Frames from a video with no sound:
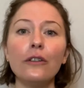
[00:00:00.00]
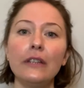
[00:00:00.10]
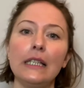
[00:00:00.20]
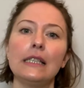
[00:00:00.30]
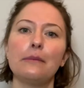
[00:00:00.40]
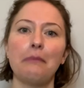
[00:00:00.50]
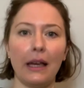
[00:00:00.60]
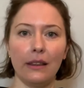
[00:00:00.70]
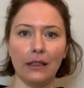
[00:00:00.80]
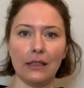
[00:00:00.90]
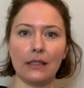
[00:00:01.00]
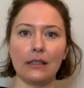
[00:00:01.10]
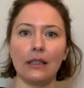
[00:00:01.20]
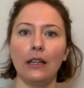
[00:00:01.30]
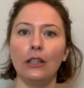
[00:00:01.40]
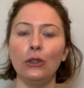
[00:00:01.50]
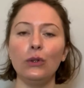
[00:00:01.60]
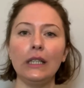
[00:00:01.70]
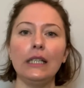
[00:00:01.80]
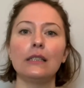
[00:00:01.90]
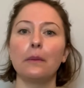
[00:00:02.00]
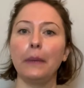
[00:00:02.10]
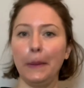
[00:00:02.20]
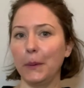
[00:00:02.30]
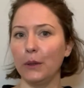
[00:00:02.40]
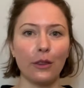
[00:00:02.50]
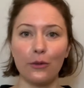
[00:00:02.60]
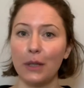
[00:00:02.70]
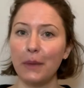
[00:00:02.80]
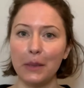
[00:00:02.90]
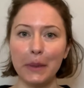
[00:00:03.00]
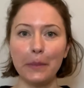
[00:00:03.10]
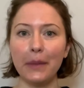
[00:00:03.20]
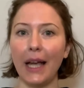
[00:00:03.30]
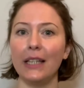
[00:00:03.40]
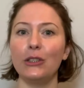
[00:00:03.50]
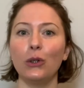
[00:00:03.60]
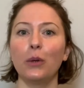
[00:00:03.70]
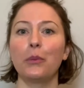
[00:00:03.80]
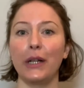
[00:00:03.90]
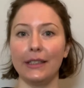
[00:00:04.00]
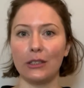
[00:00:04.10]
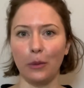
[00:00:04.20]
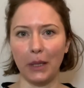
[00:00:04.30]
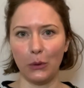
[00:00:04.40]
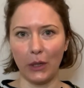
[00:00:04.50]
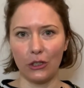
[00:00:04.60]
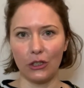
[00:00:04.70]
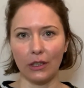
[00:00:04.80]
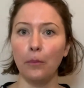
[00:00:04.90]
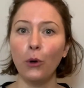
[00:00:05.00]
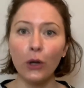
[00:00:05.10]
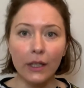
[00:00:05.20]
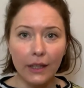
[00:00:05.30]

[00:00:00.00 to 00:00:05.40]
of these methods, you need people, 3 minimum, and your brainstorming question. More in